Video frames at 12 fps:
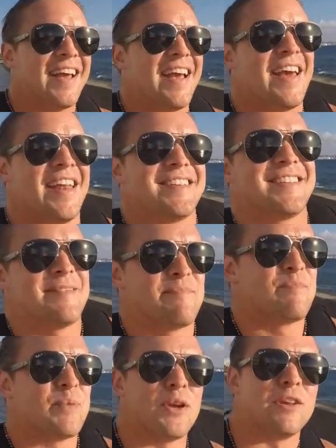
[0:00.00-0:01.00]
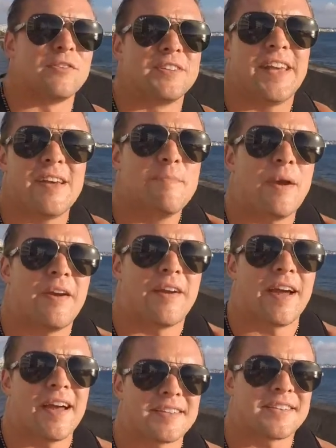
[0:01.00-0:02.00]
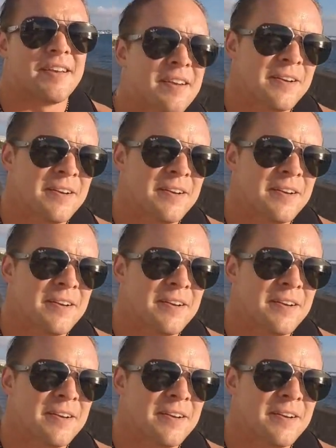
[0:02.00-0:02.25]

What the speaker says: and it's a beautiful day in paradise.